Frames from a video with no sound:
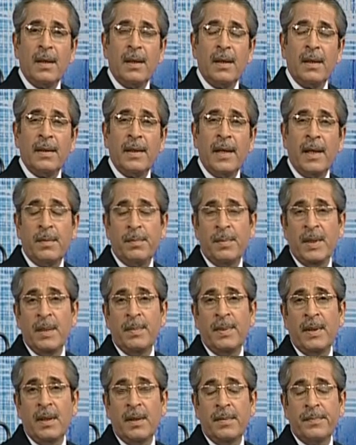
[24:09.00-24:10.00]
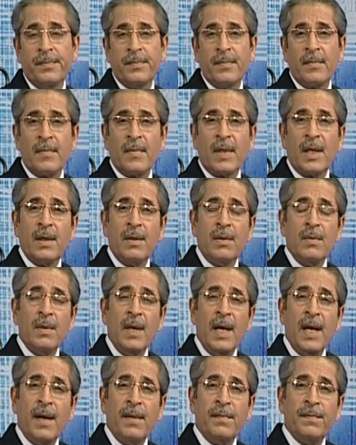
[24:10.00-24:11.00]
that people do
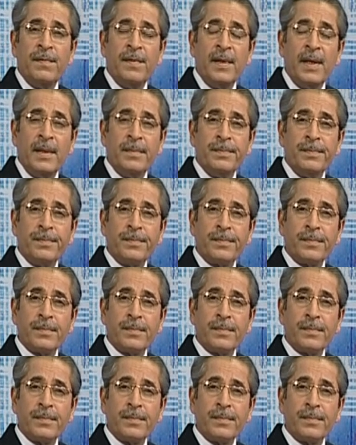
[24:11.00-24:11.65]
have um,